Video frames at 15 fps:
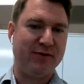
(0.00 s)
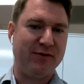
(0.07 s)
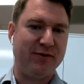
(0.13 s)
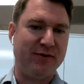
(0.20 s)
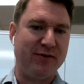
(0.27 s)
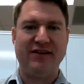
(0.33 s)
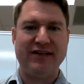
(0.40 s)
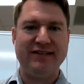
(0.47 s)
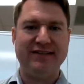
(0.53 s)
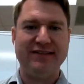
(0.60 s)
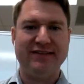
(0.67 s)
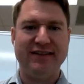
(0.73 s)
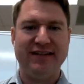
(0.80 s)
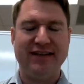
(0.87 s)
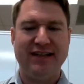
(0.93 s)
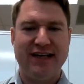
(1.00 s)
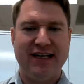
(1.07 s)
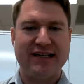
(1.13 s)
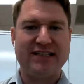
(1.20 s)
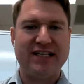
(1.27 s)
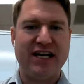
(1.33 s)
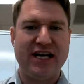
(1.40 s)
series, and
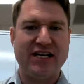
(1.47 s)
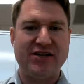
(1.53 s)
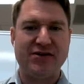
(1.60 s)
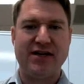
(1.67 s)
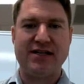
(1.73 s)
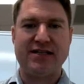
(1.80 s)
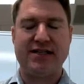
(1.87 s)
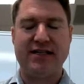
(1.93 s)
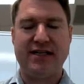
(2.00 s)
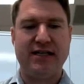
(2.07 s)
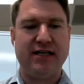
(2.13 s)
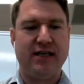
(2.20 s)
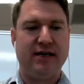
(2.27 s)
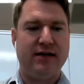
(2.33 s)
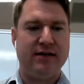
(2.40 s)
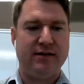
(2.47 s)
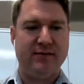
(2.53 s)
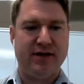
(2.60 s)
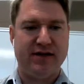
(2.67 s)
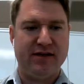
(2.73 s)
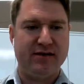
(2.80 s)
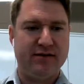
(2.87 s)
it's kind of interesting. Let
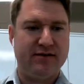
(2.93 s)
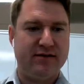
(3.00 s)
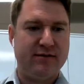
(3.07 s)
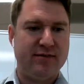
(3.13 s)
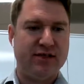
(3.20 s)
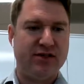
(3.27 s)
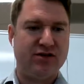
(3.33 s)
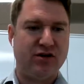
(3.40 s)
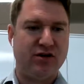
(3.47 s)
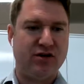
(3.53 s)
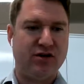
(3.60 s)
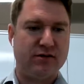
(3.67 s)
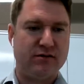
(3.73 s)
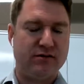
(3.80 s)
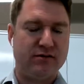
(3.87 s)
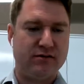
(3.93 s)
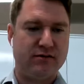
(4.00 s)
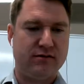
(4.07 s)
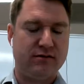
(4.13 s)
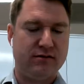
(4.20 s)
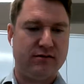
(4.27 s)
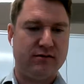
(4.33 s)
me show this.